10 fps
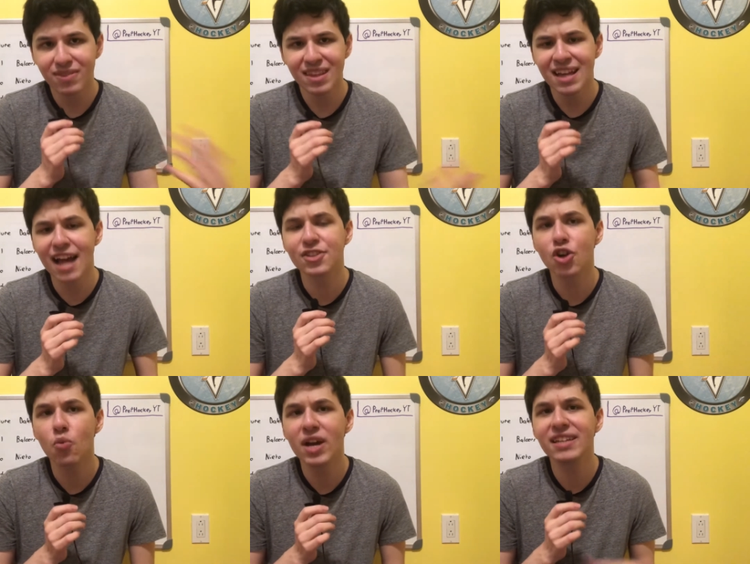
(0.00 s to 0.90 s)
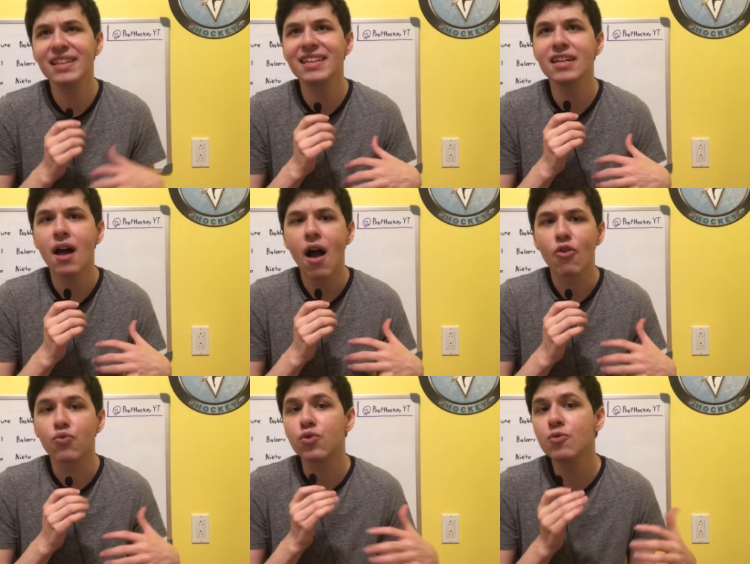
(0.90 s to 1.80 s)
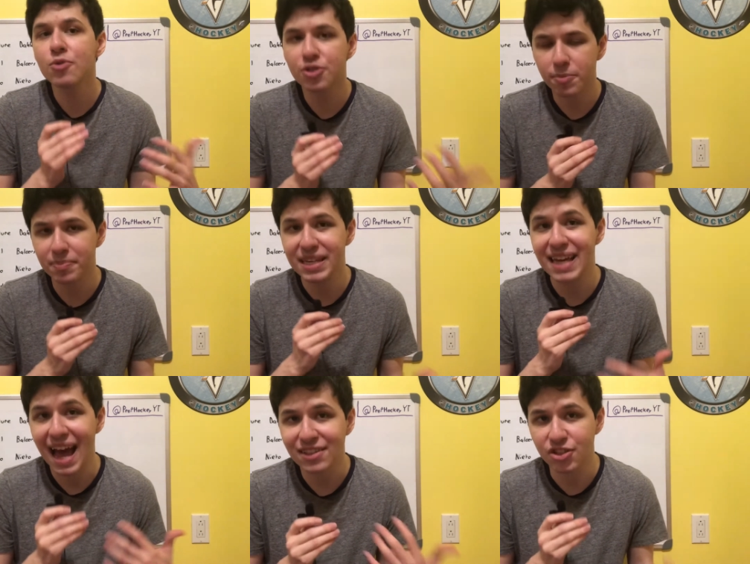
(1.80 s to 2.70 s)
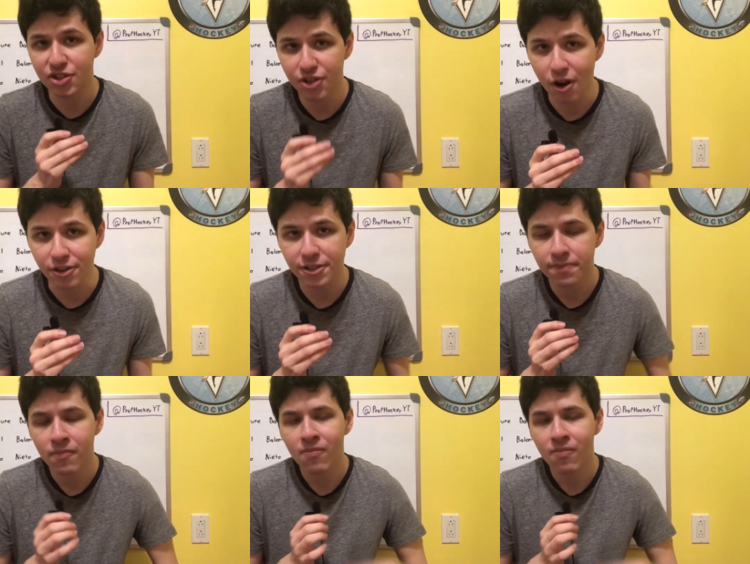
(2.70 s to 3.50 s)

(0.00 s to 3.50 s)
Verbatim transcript: And so when the rumors began to start,